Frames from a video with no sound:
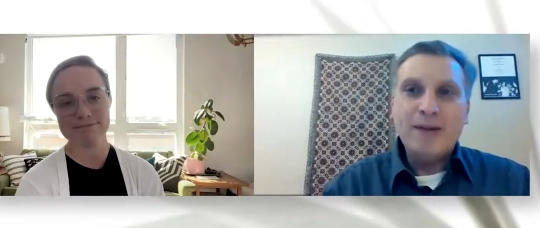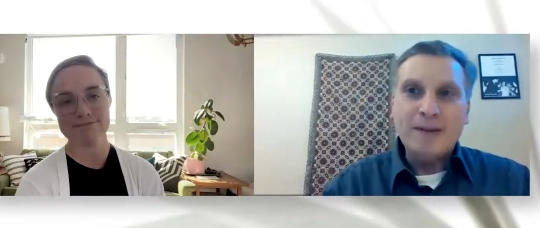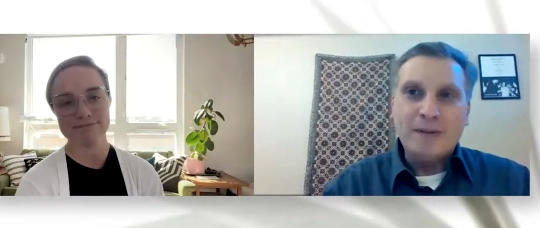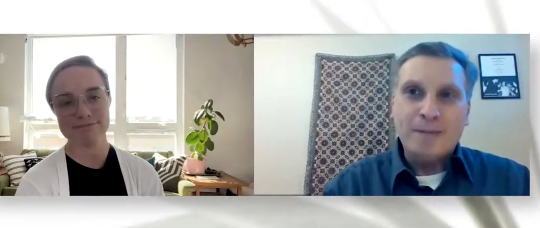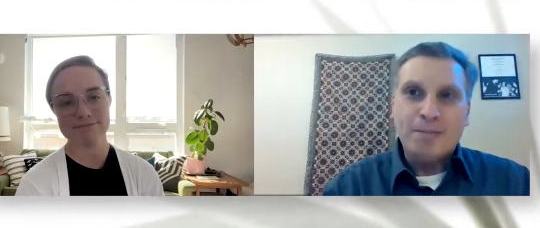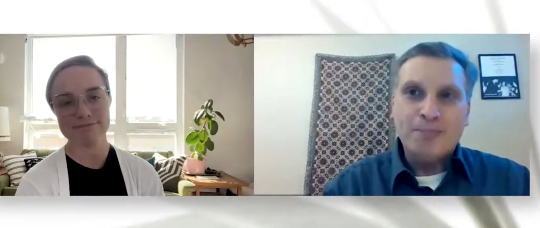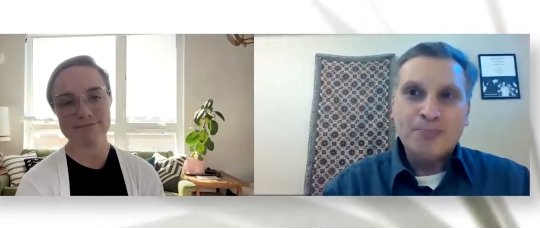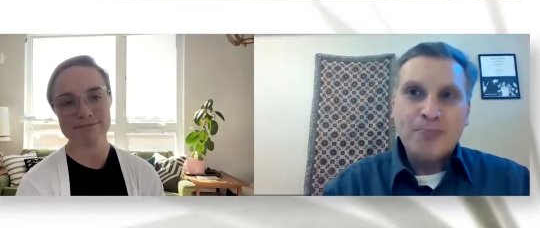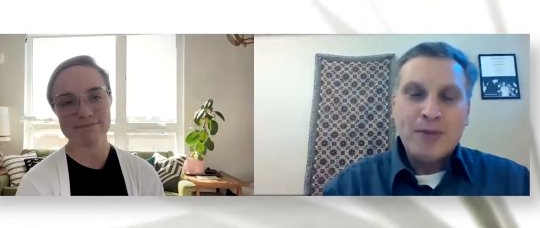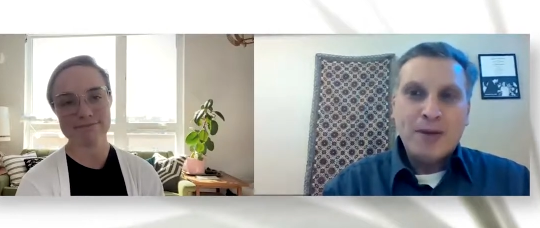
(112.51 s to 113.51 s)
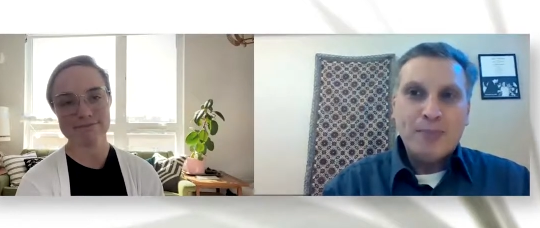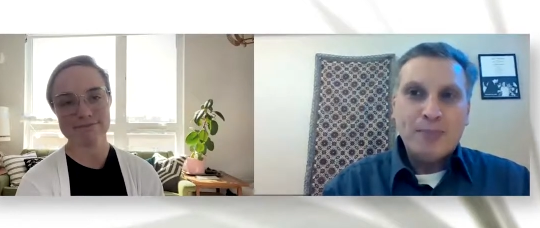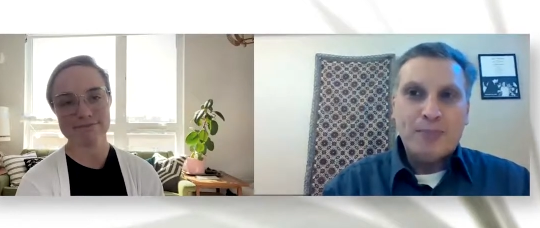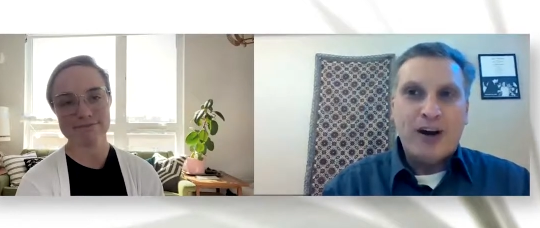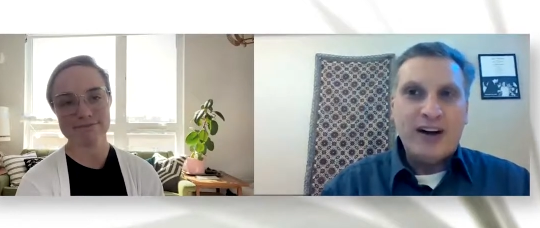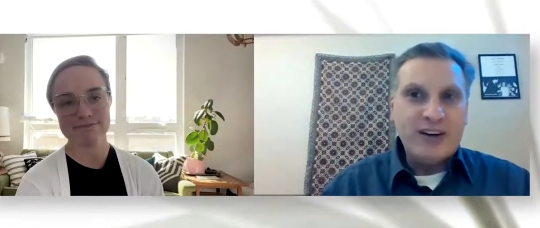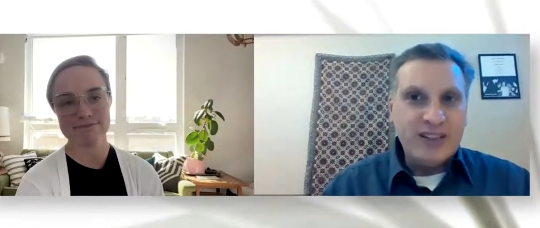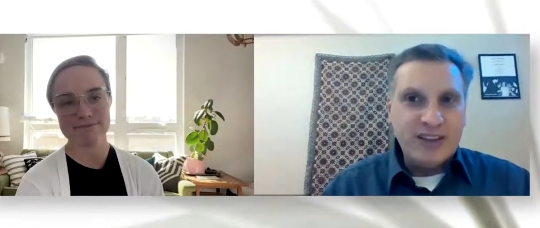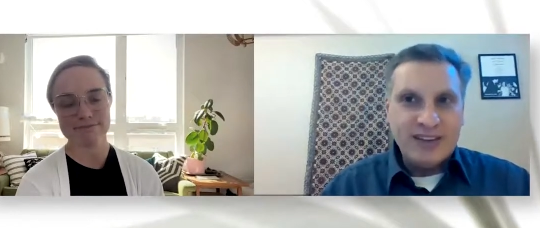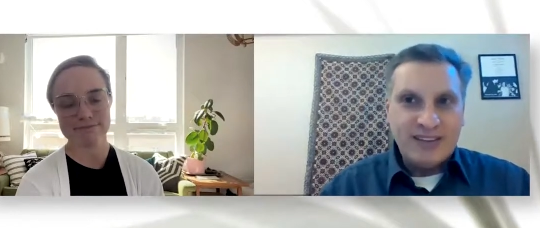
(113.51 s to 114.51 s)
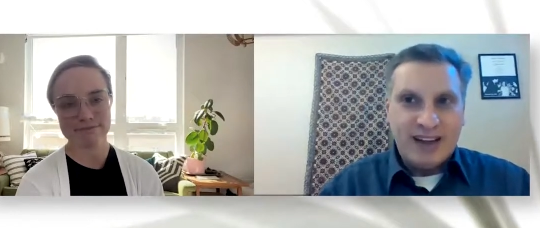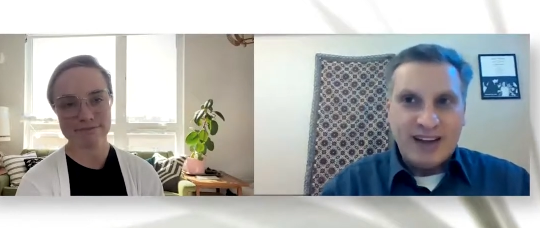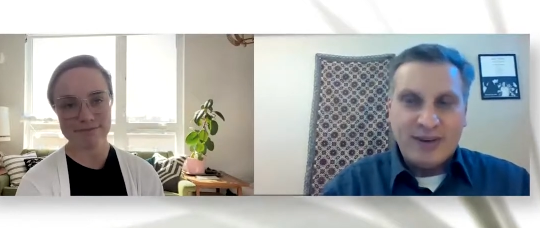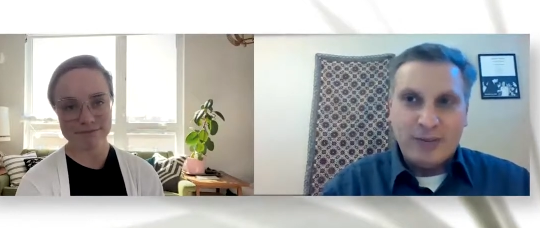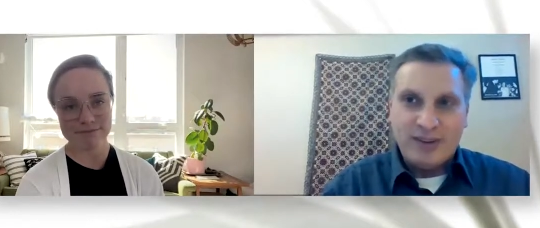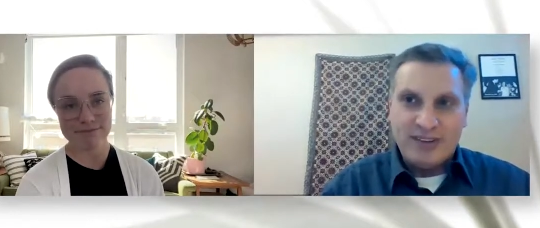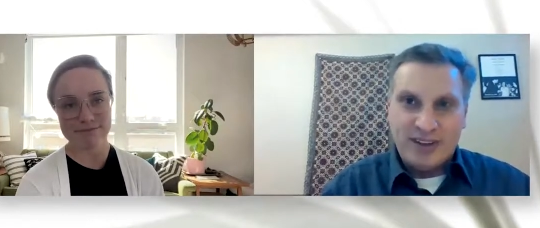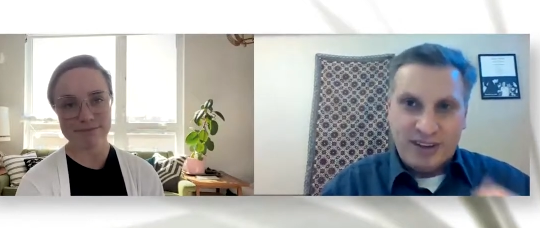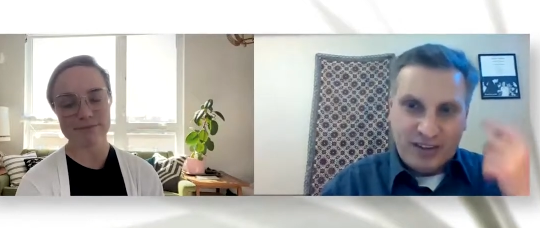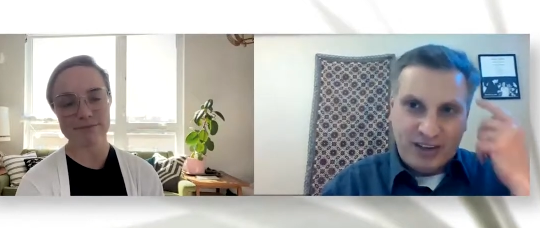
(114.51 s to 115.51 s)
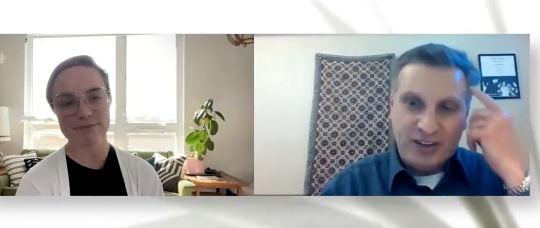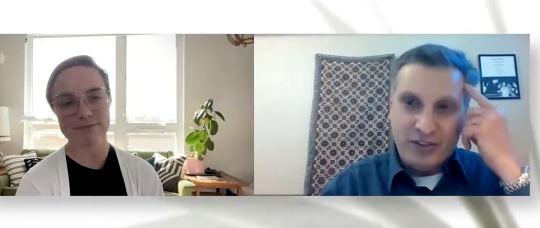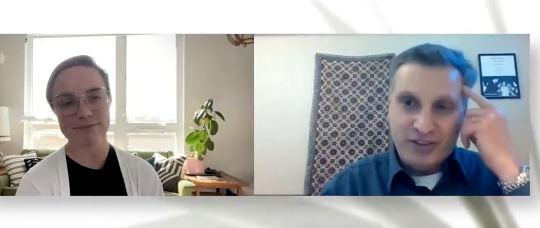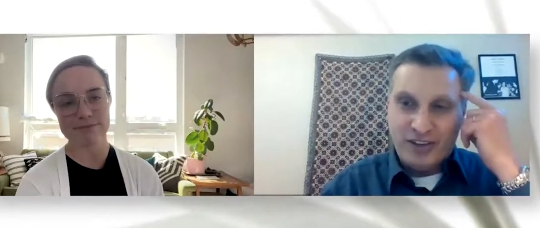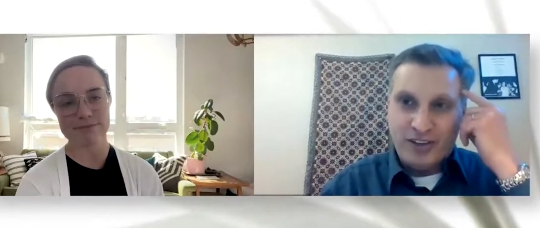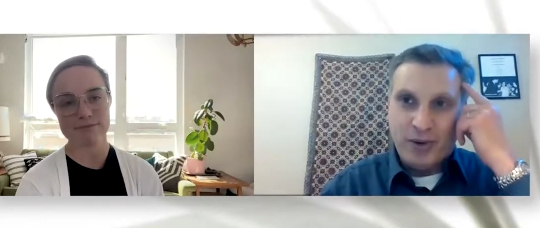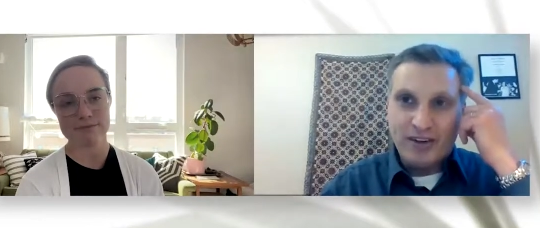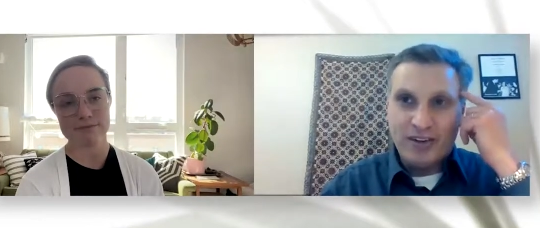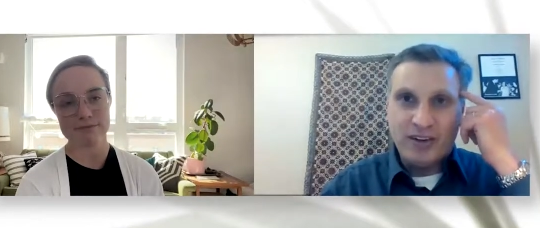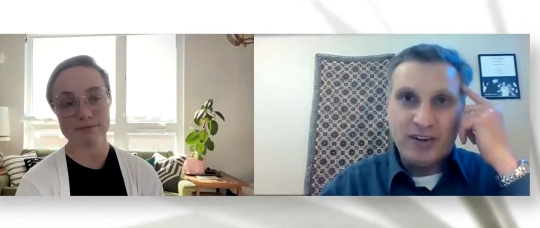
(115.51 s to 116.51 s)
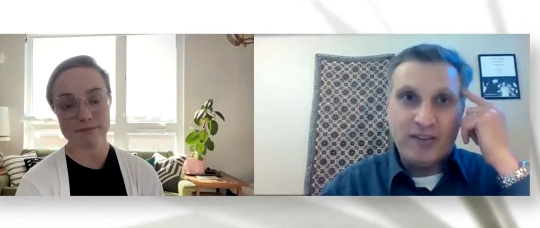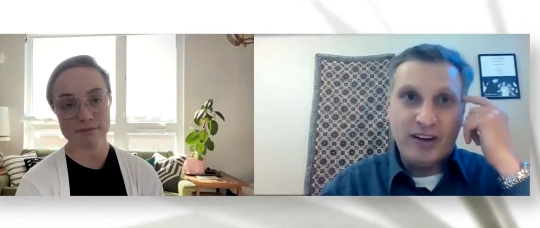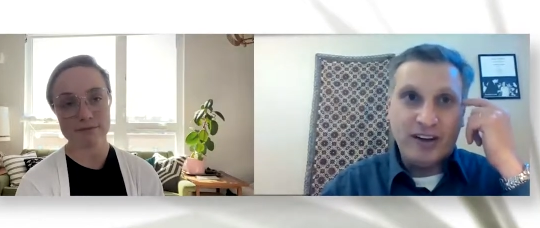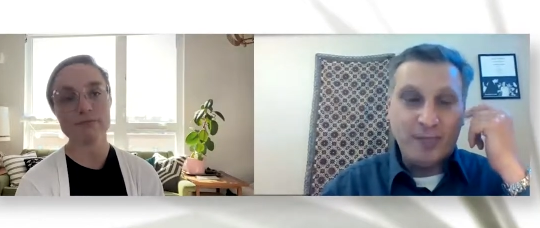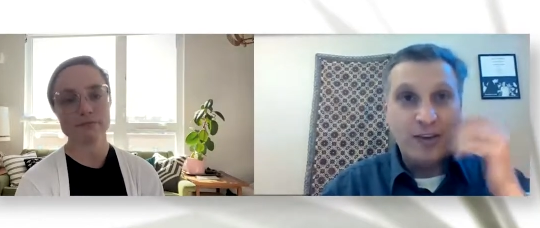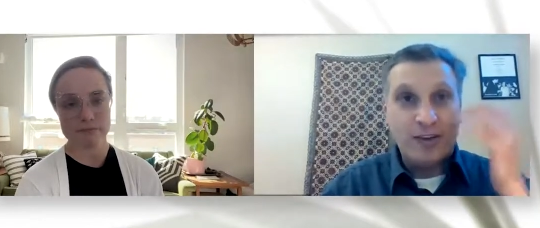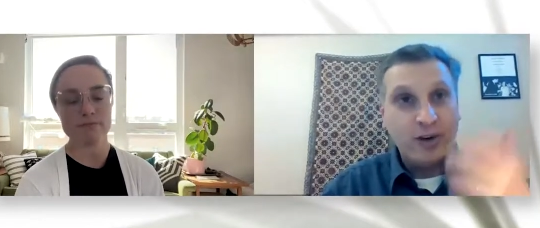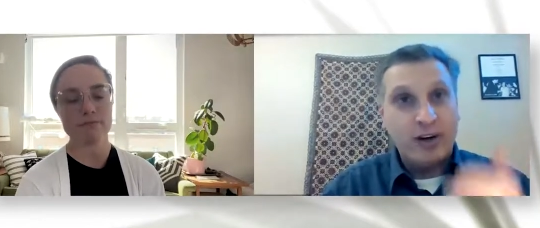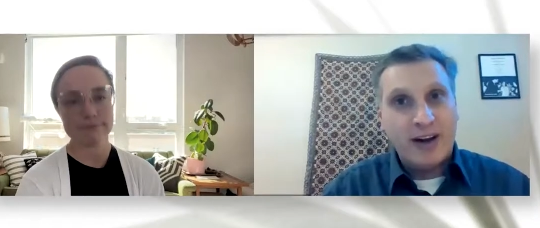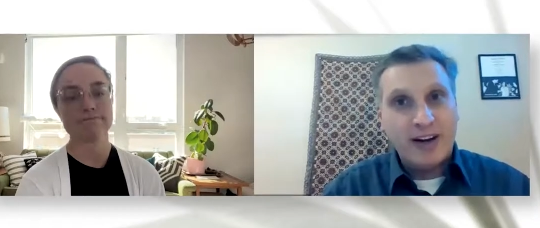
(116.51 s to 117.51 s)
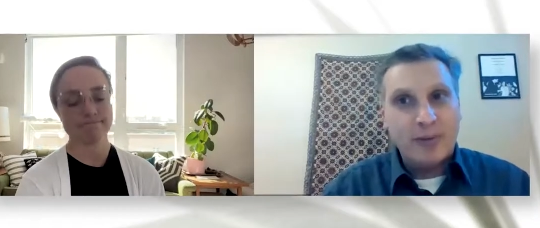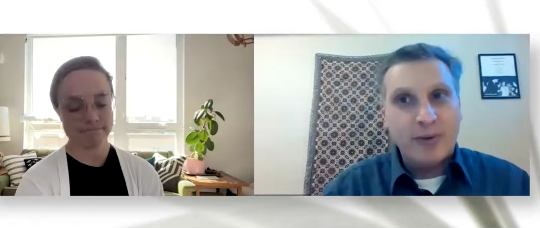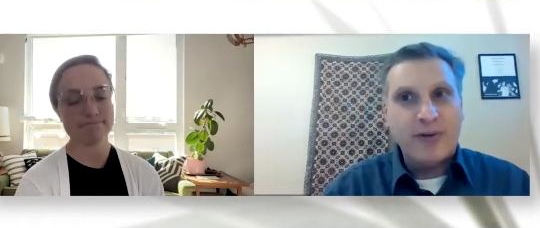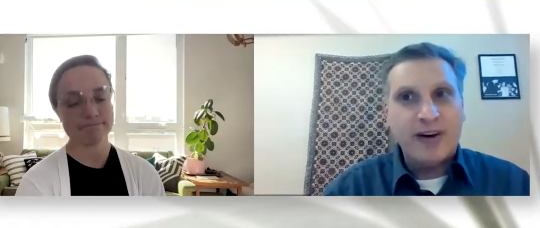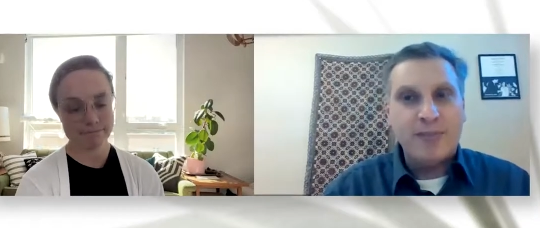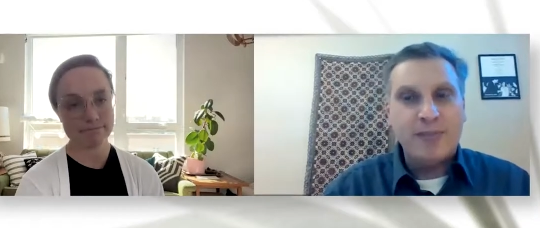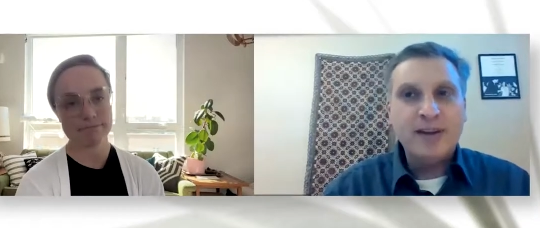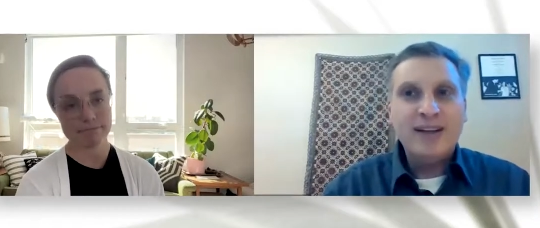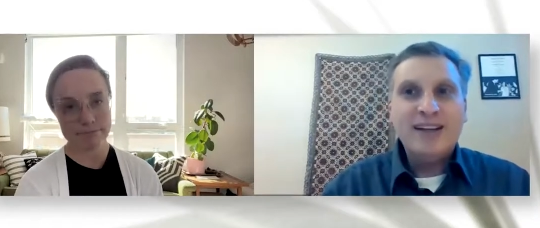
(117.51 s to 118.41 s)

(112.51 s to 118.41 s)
Speaker 1: Um, prior to this, I was uh, director of the expository writing program,